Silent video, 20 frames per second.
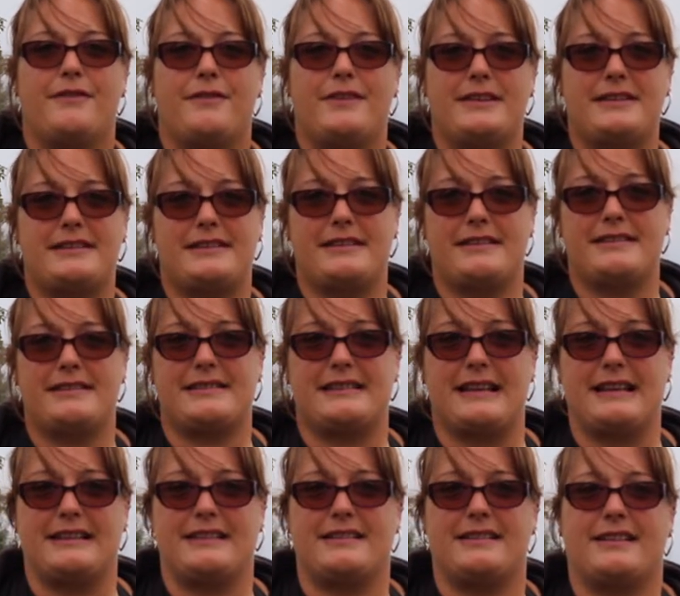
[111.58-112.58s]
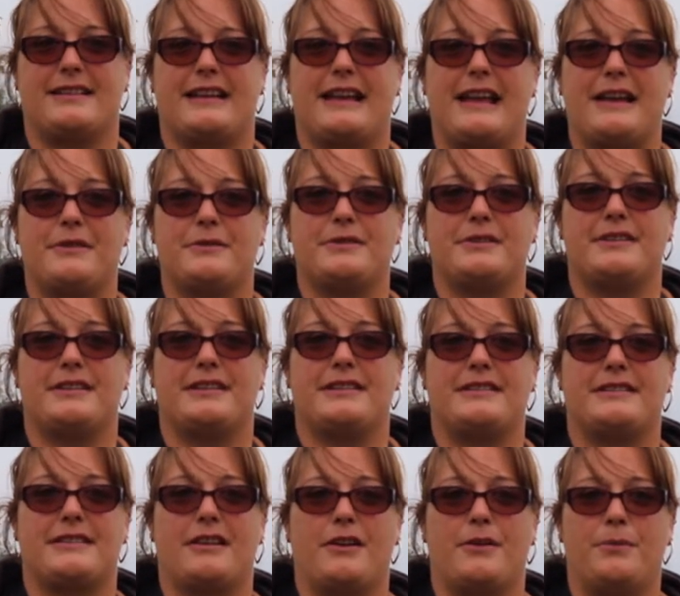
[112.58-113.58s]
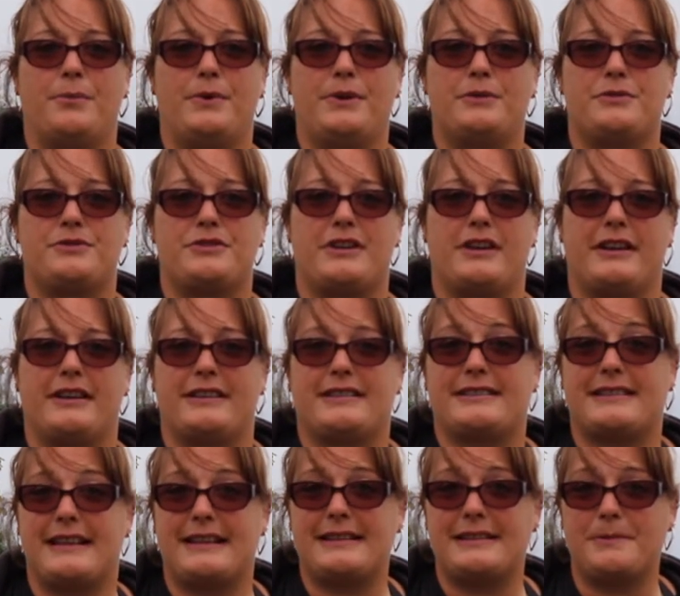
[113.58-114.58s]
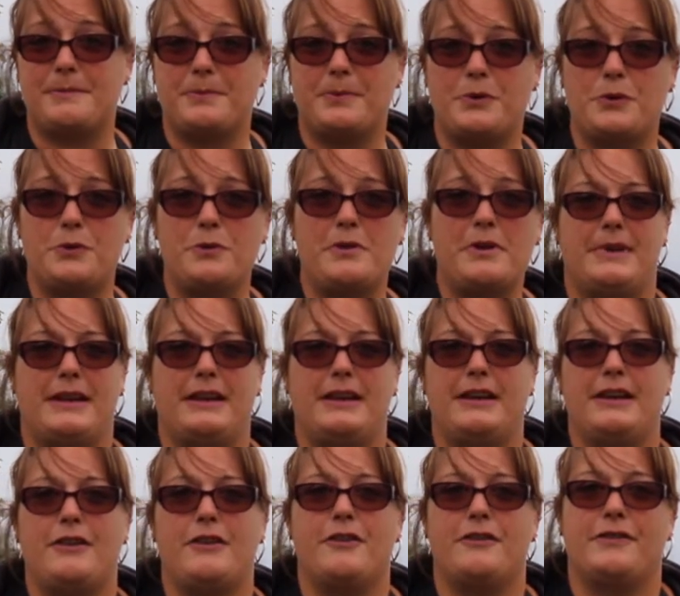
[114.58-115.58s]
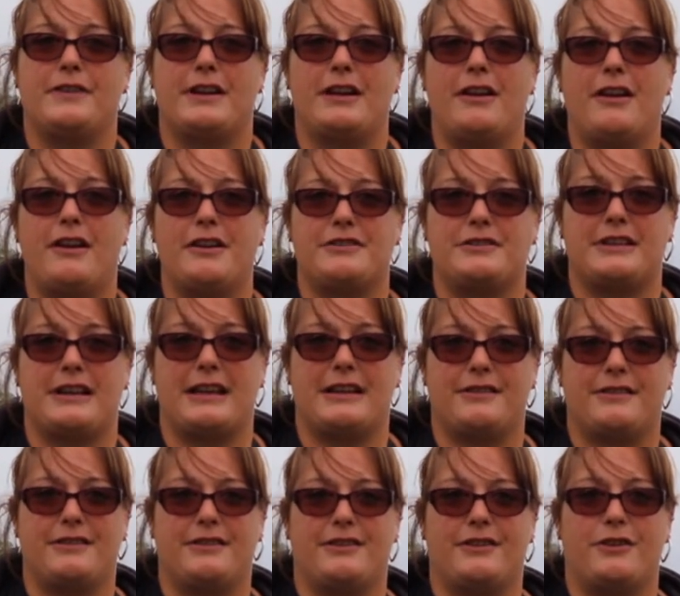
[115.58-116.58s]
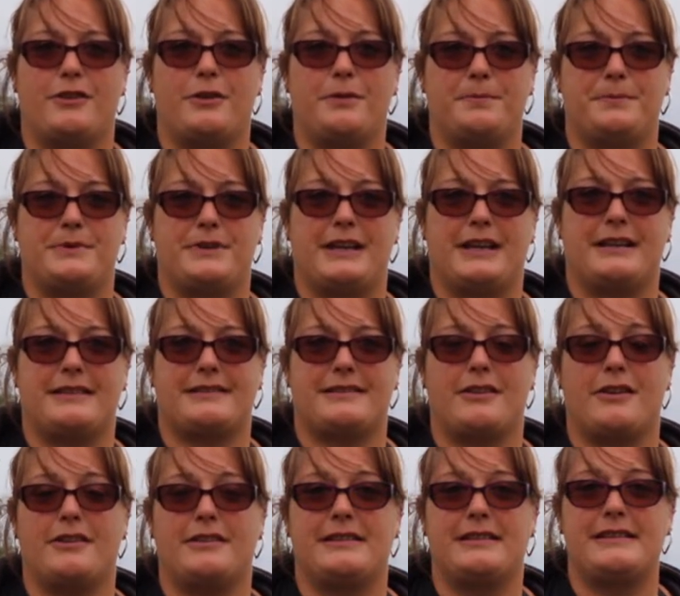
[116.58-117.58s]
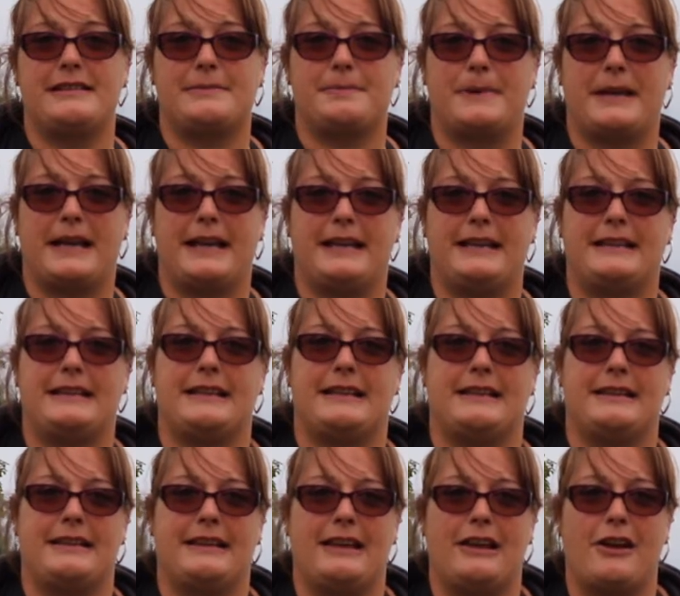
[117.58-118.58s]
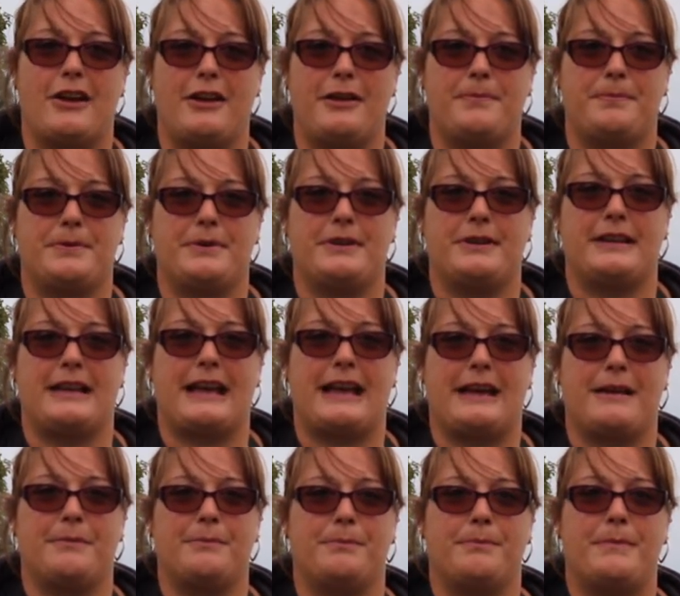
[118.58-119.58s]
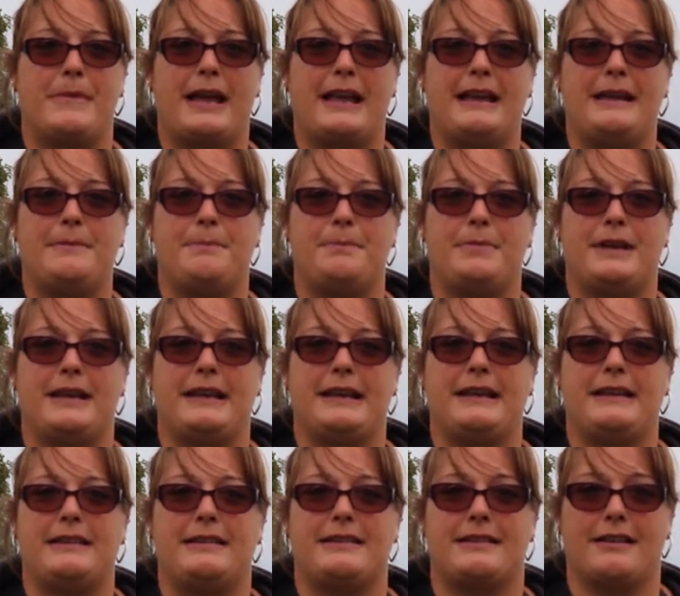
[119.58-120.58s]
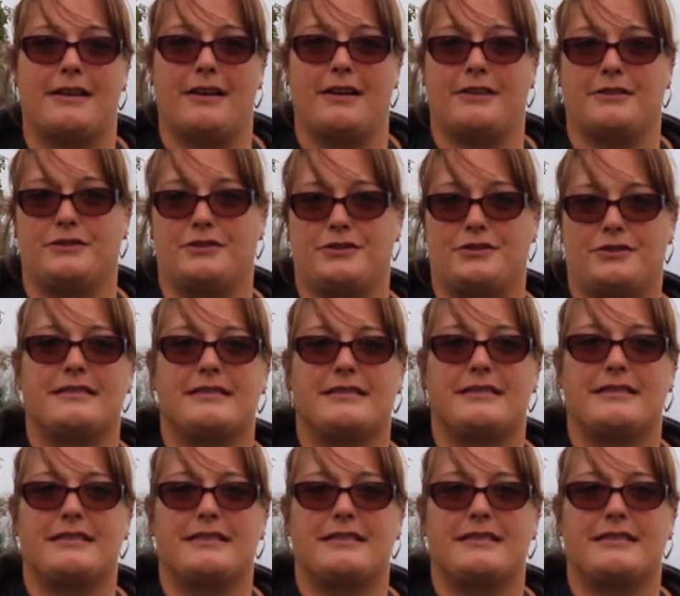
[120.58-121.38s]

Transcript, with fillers: Visitor Centre counters are wheelchair accessible. Many of the large cannon objects are displayed in the open and may be touched.